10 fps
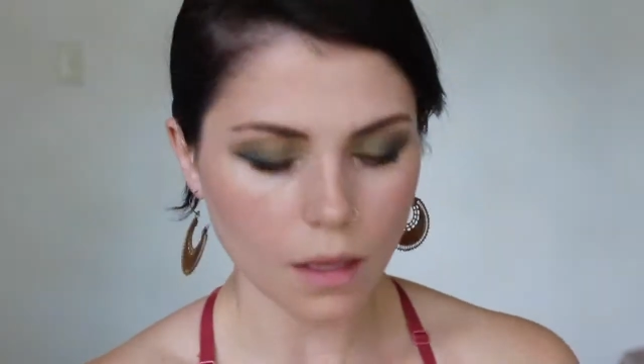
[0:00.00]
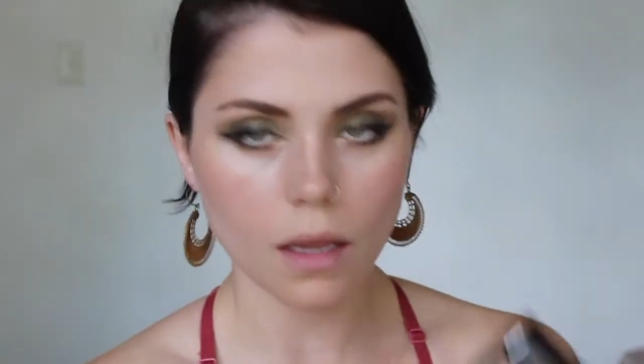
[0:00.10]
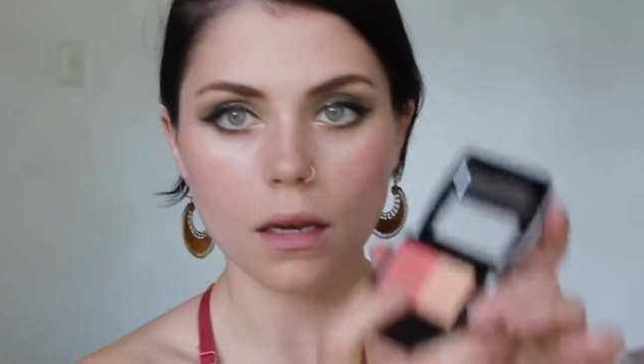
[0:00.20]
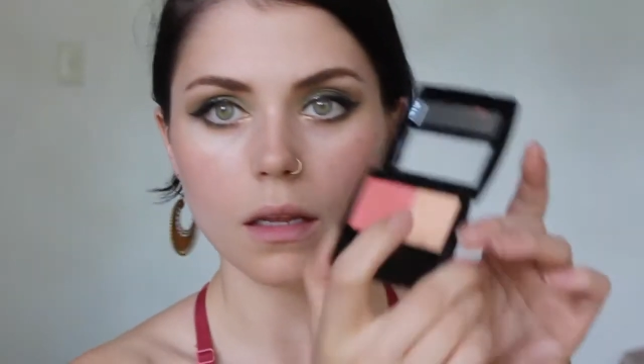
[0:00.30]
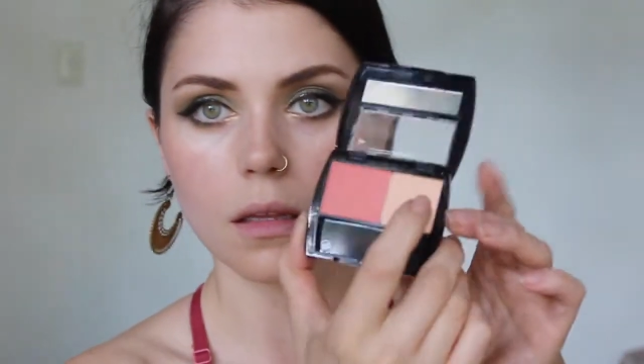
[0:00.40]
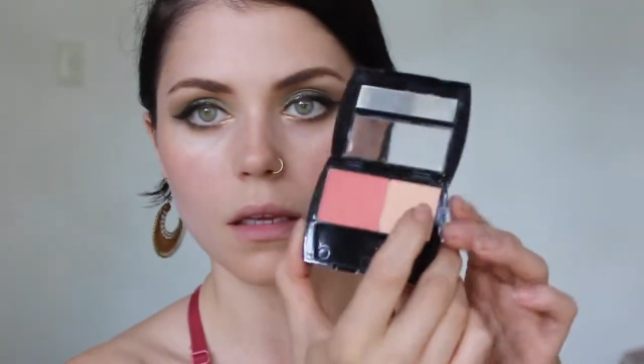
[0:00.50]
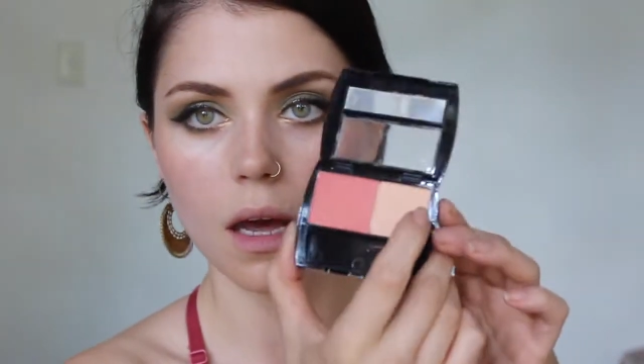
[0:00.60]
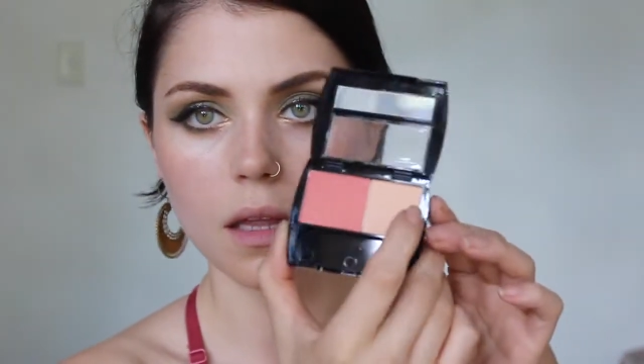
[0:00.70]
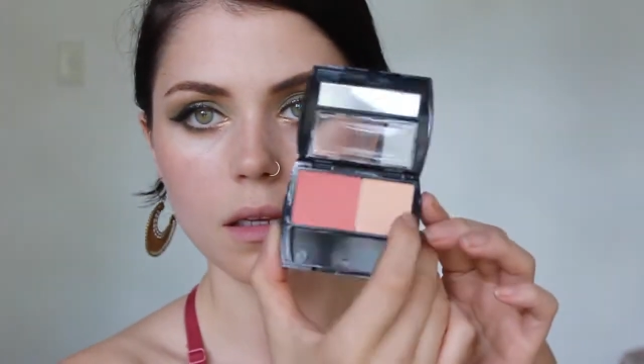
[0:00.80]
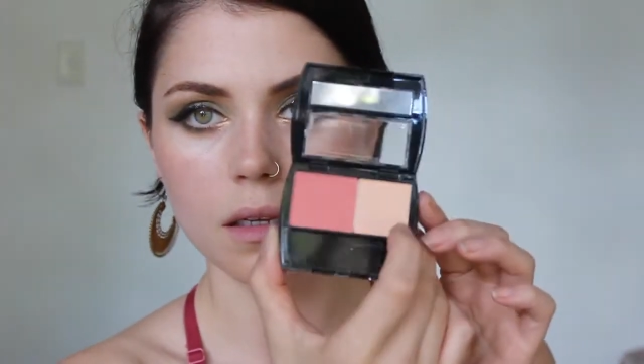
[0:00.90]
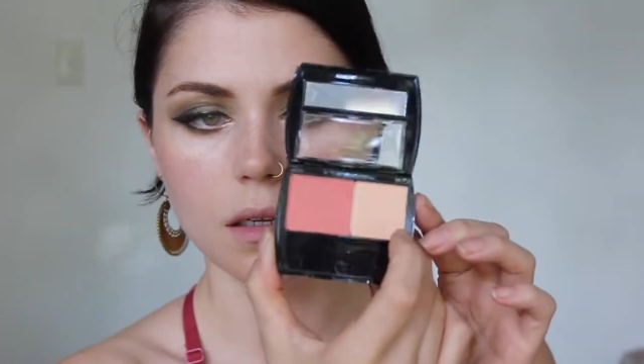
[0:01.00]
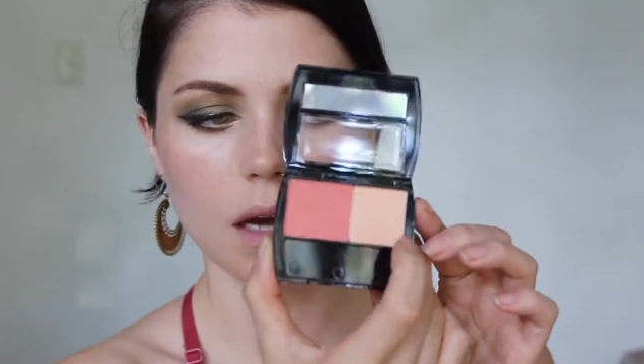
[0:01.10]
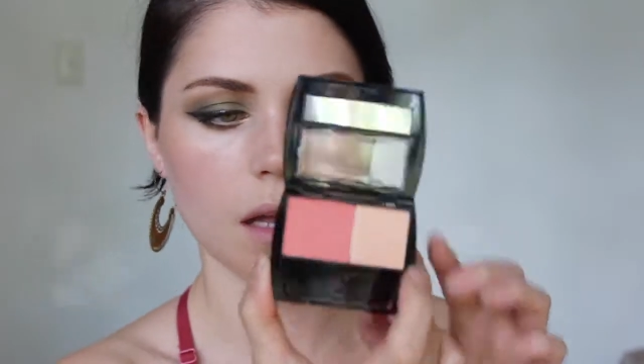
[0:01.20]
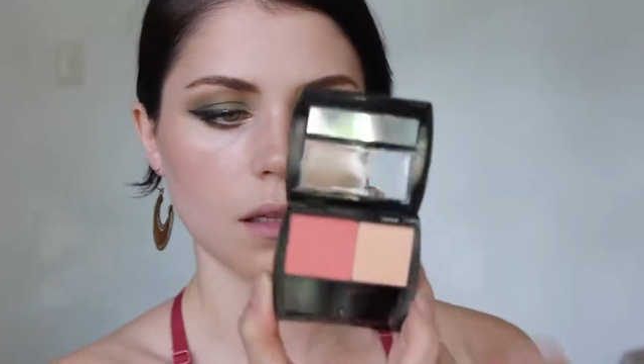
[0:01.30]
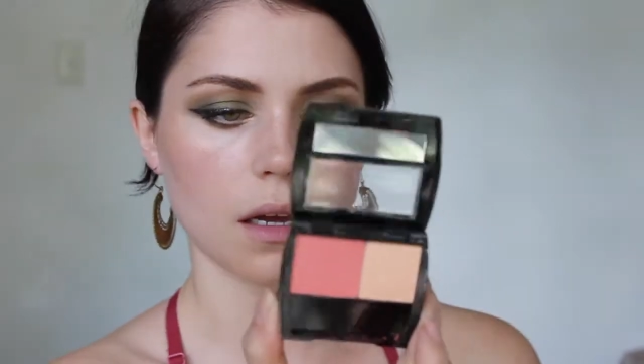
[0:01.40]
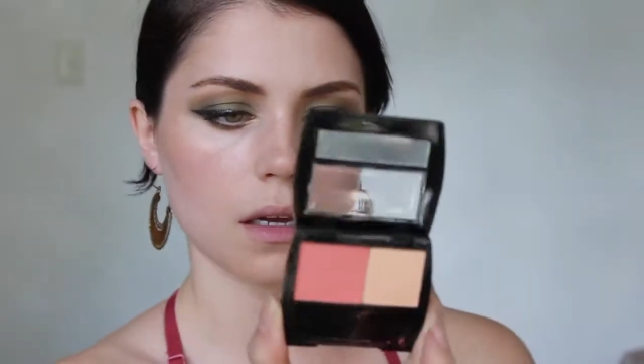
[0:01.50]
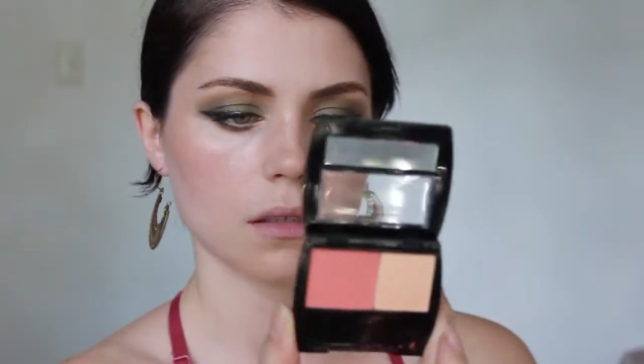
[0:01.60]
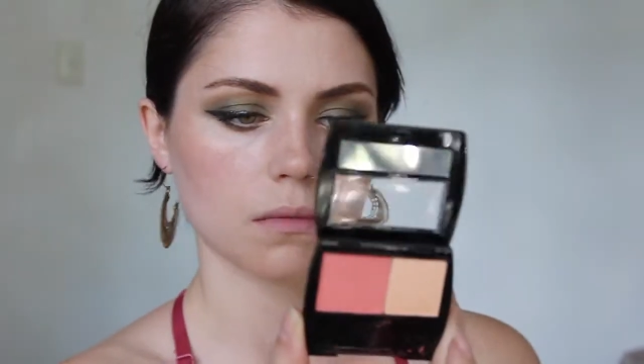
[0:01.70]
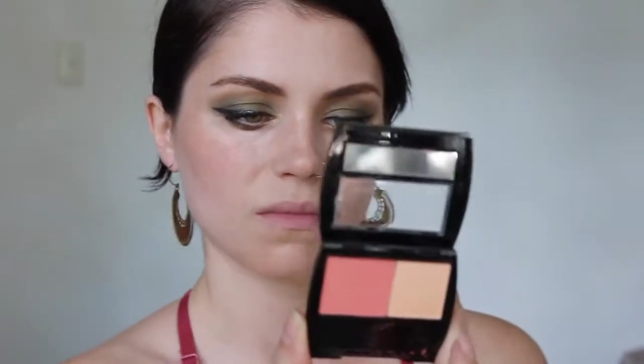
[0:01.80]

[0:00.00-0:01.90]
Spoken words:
Then the other color,